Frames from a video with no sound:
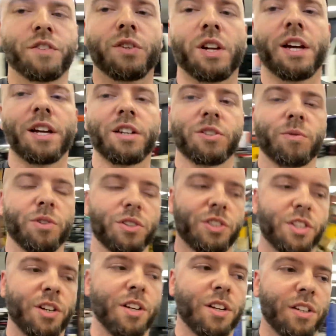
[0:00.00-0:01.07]
days. We're just
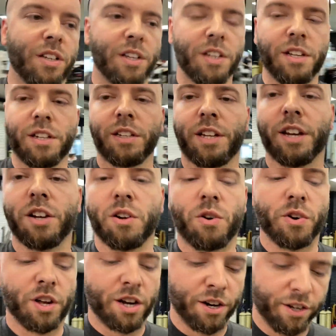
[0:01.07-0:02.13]
gonna get going
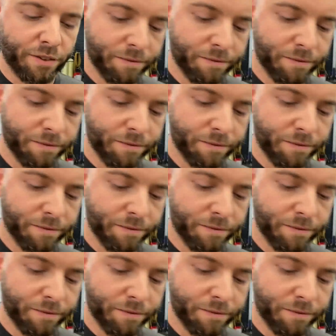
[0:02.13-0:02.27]
on it.